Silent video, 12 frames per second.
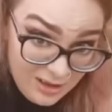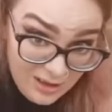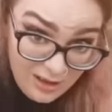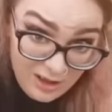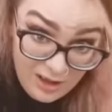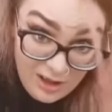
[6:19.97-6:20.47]

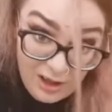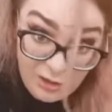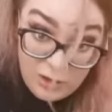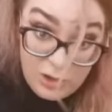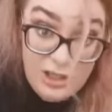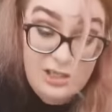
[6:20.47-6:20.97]
I'll do
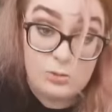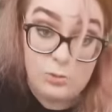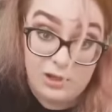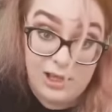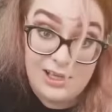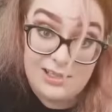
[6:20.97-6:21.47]
this one
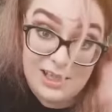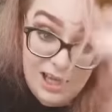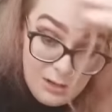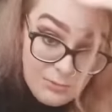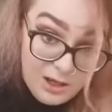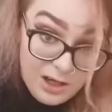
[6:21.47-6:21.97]
last time
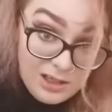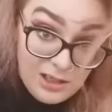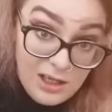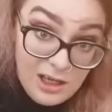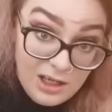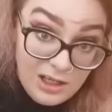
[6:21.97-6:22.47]
and
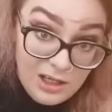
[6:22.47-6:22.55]
then